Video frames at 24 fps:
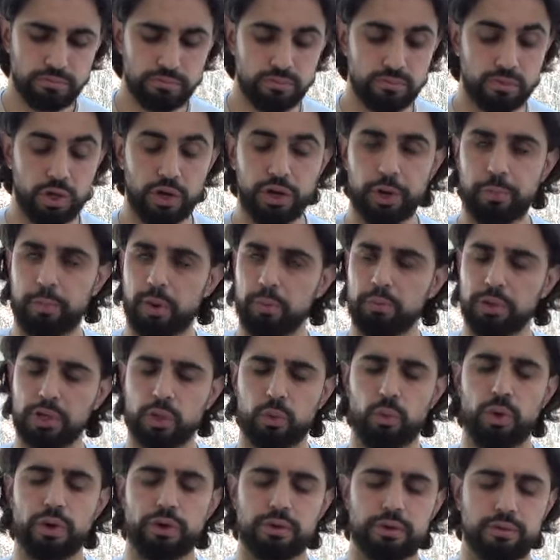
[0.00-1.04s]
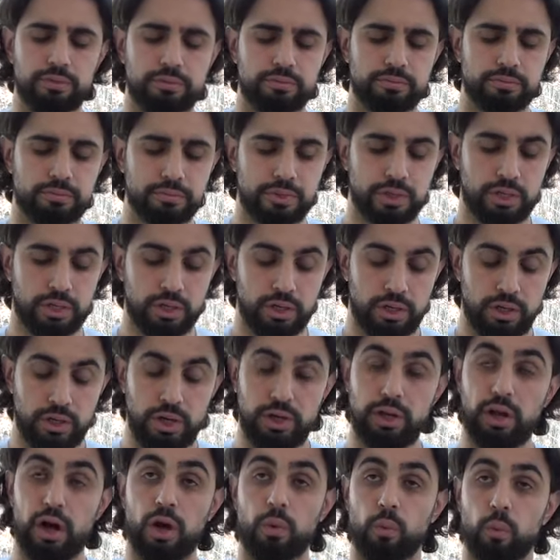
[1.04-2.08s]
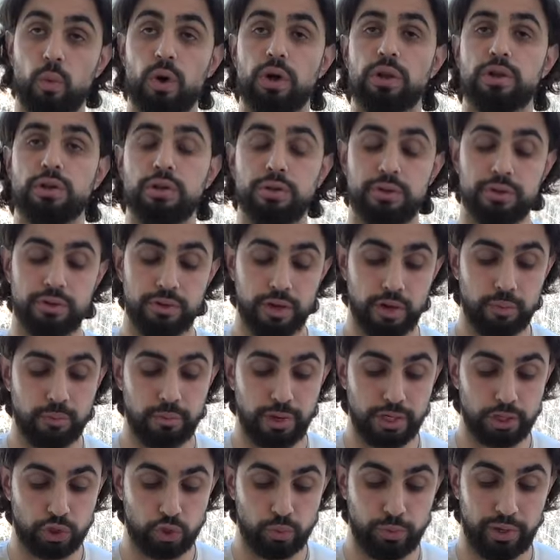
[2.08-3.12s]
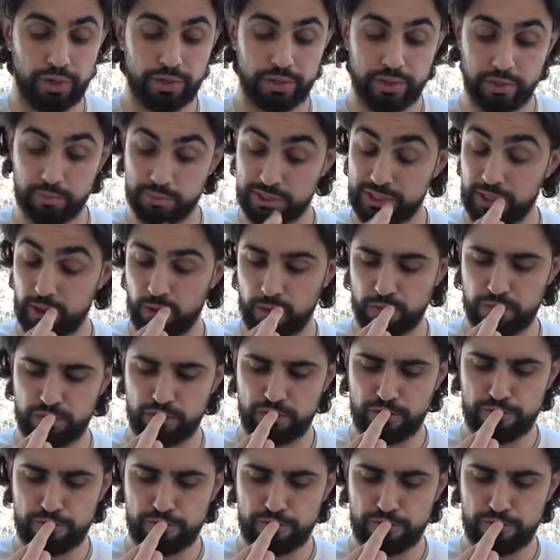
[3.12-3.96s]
not a public one, and not one done by Joe Biden himself.